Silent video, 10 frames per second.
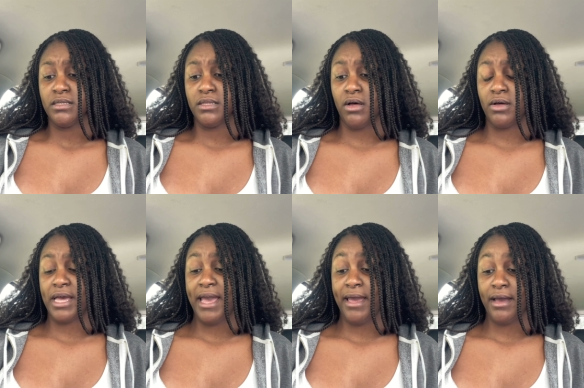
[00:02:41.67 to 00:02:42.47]
long
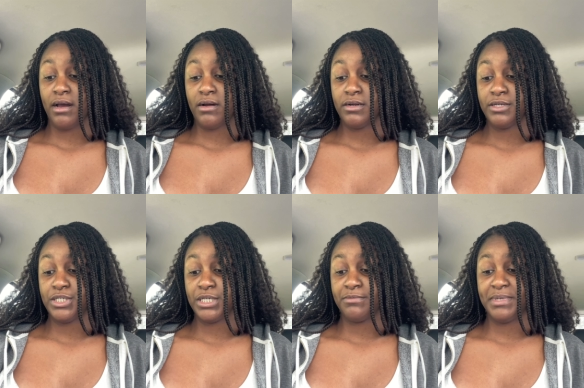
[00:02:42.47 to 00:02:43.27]
hair.
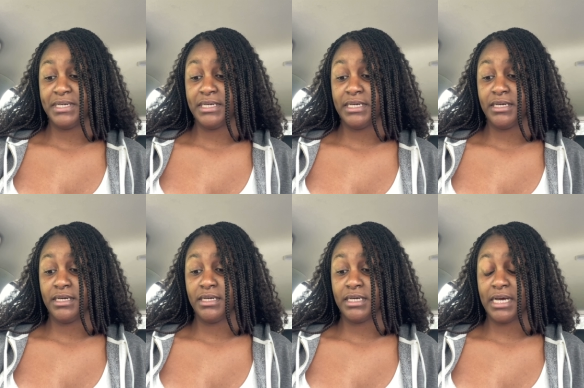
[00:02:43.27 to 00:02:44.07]
She could
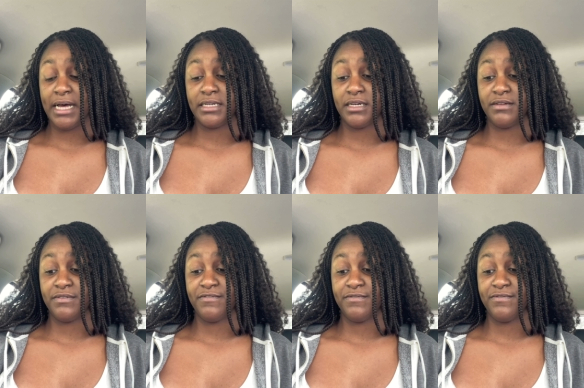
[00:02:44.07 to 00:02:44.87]
be kind
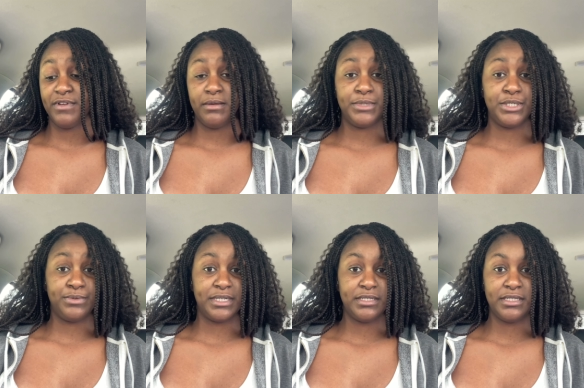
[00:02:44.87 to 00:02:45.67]
of
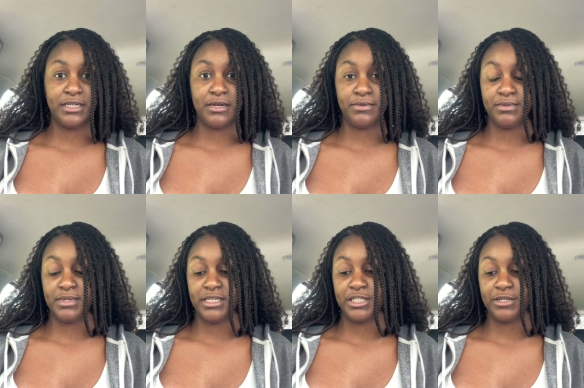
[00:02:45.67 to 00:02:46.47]
voluptuous, you know,
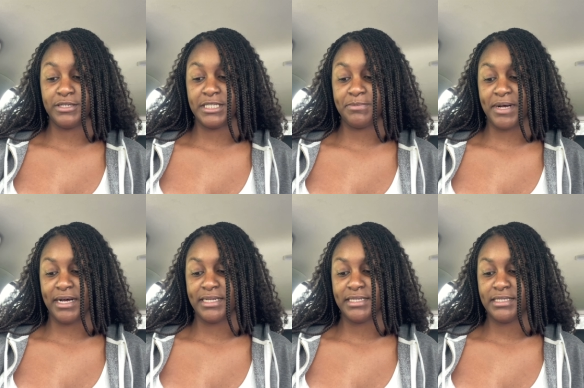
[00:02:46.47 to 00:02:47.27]
in certain
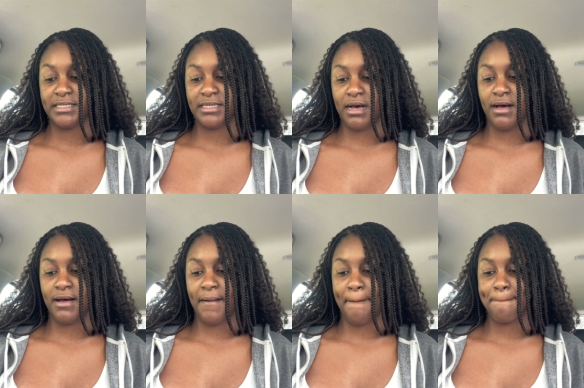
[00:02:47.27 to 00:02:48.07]
spots.
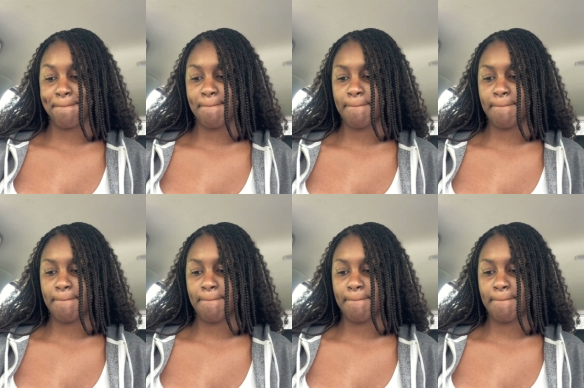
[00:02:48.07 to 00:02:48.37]
Um,